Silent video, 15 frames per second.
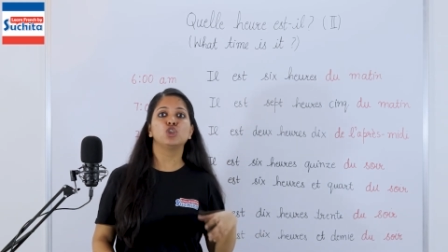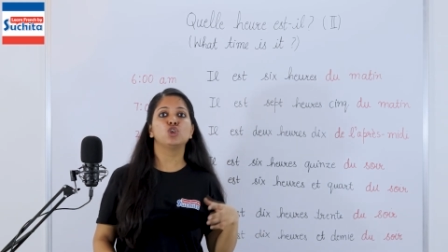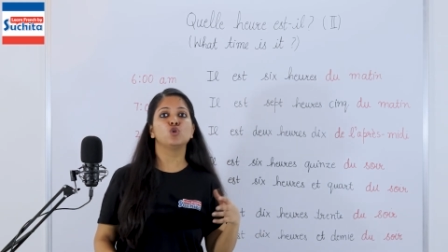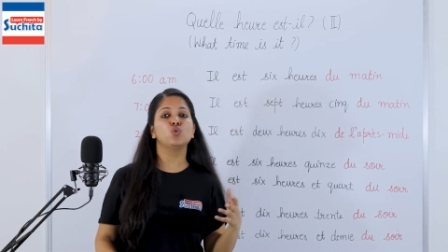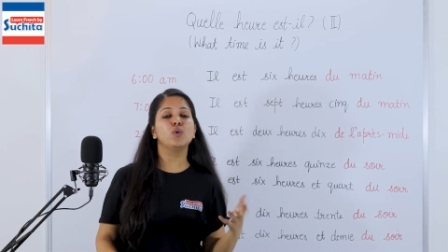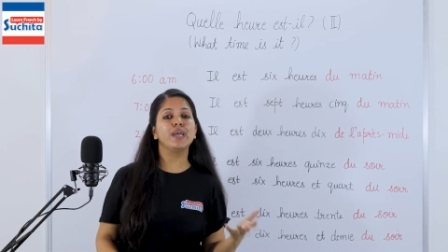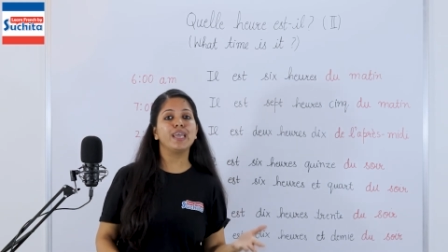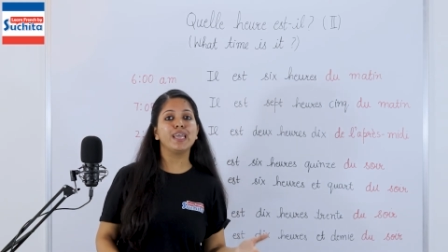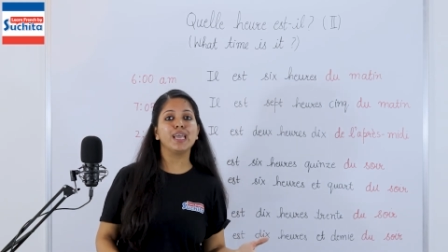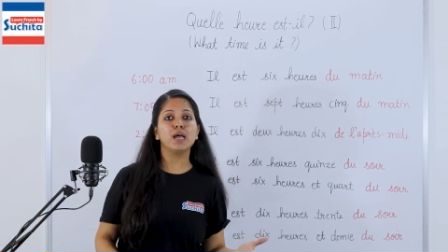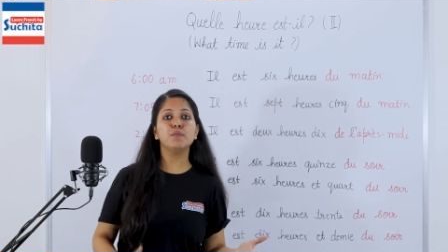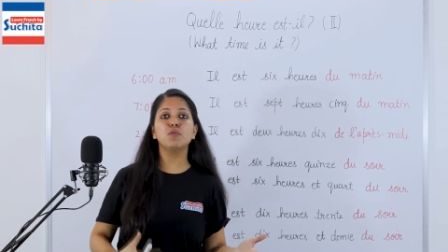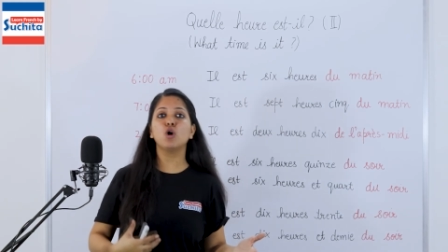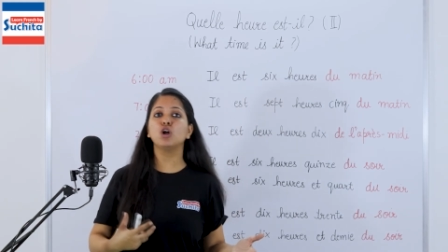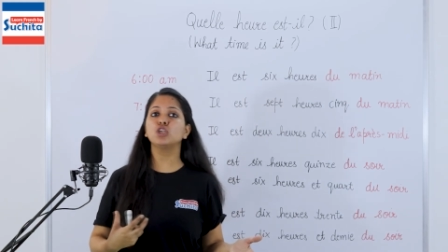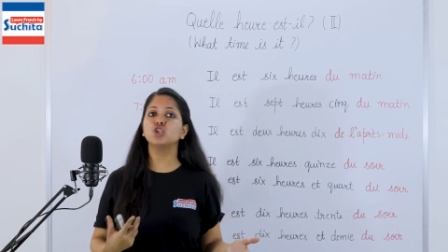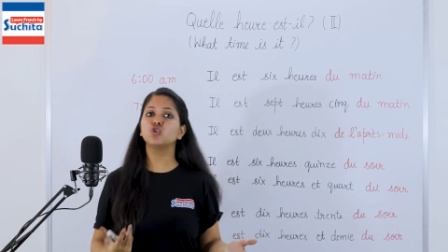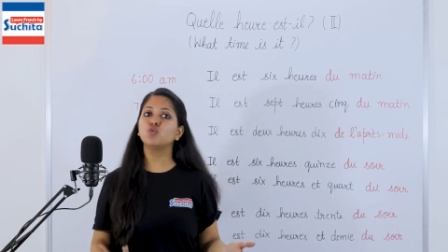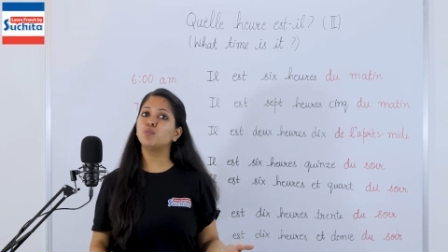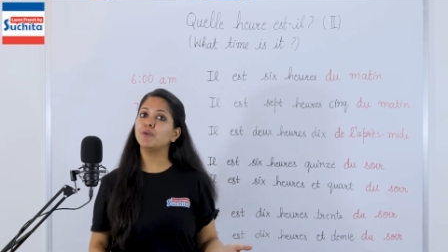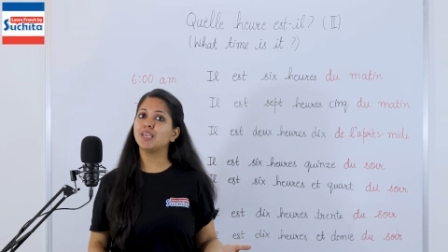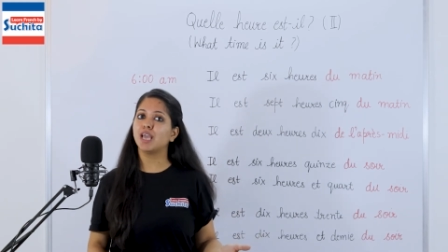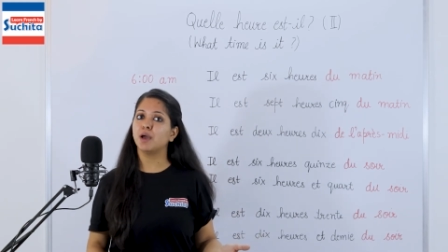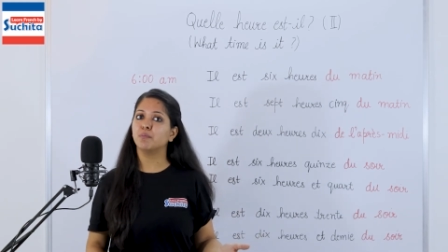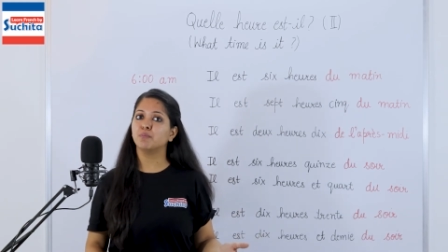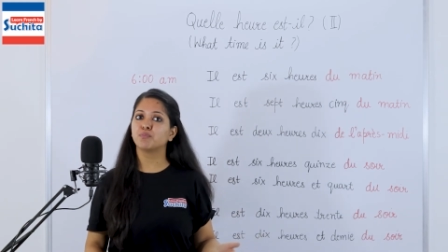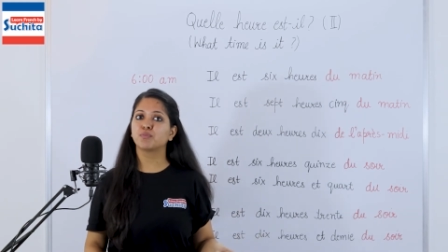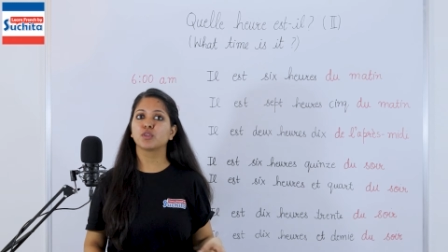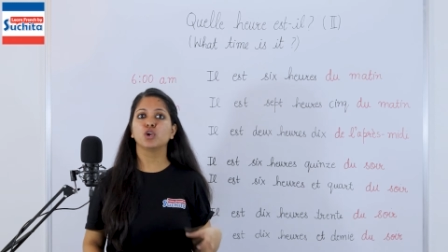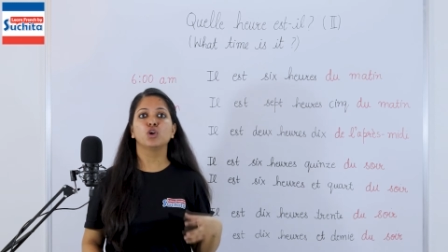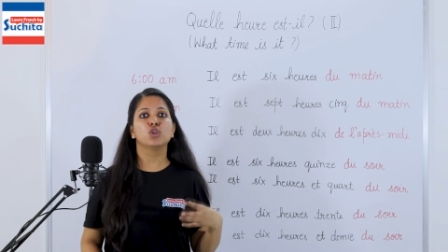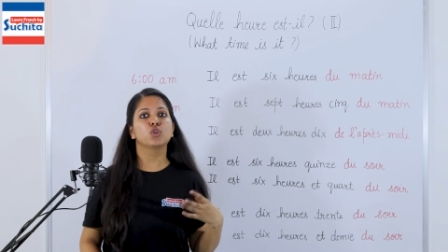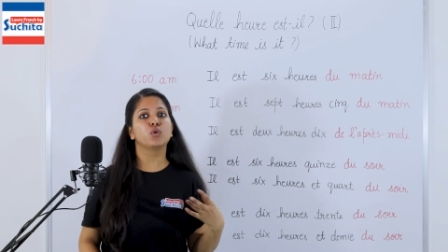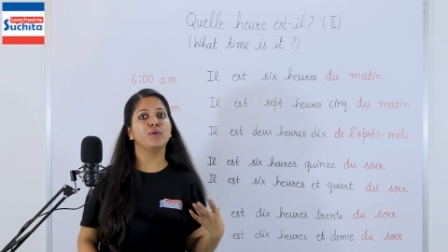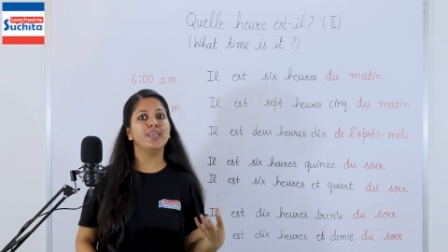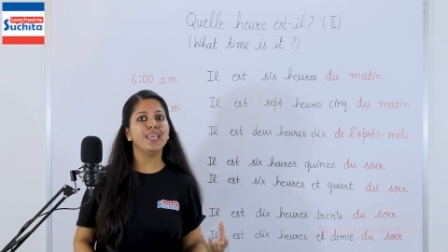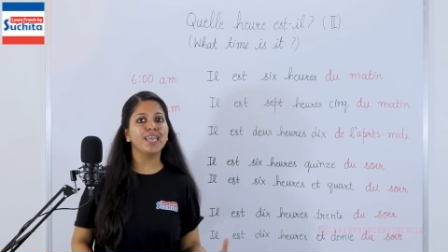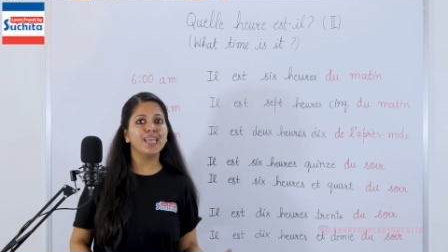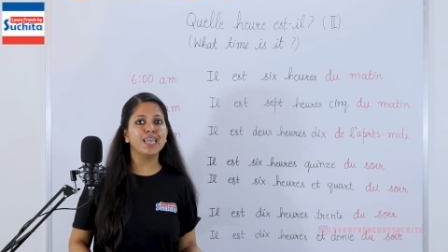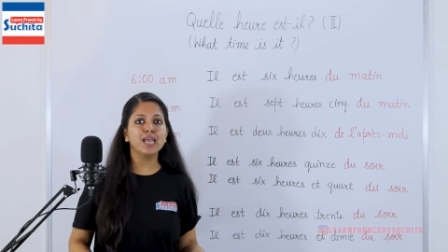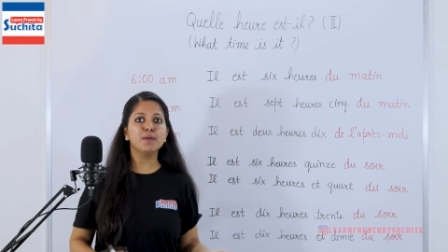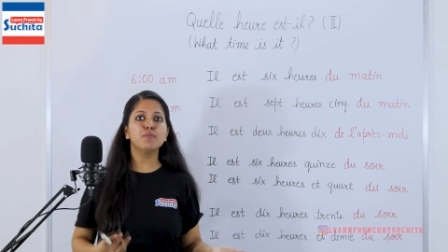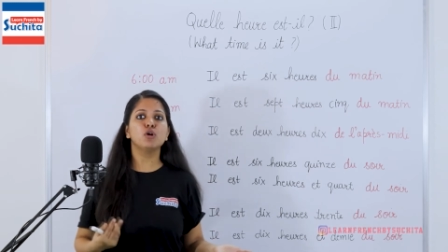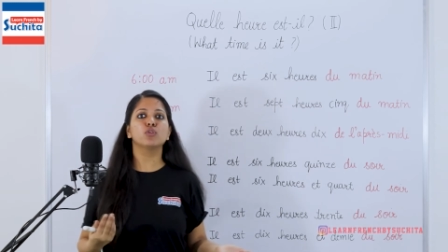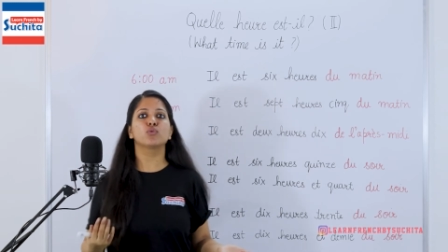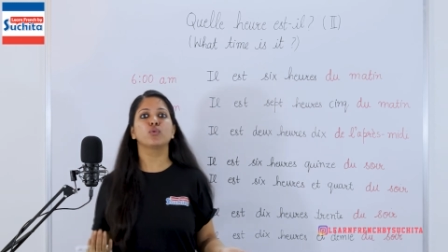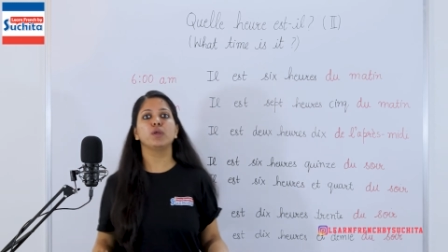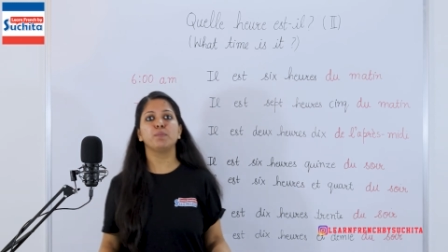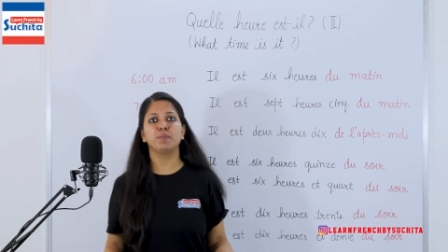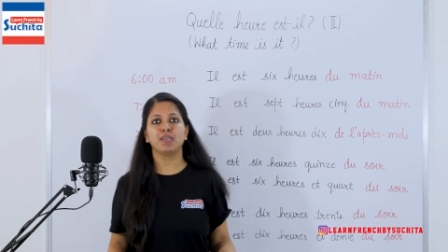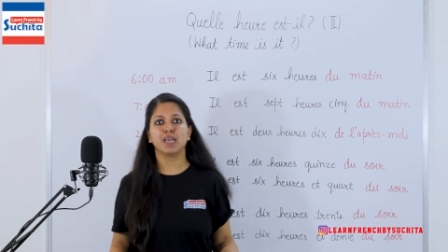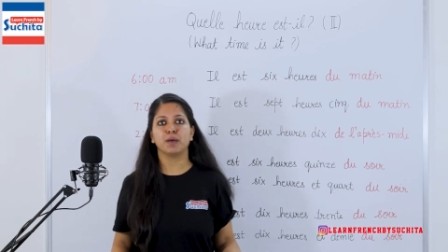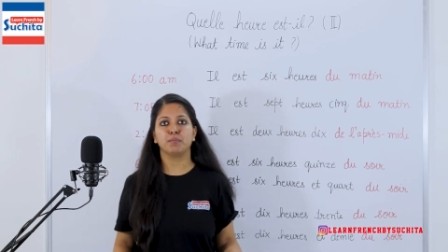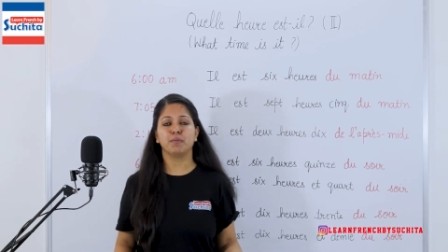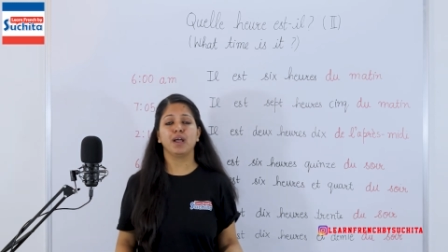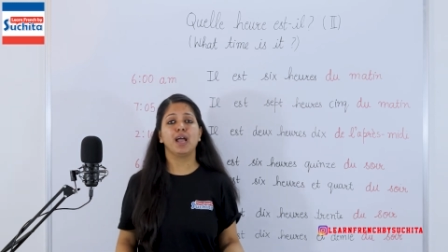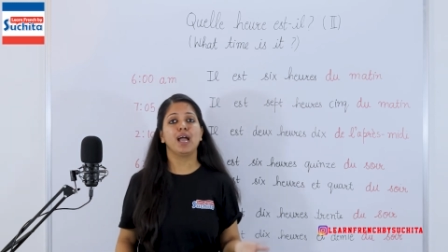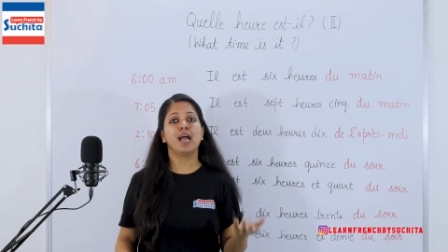2 AM or 2 PM, 3 AM or 3 PM.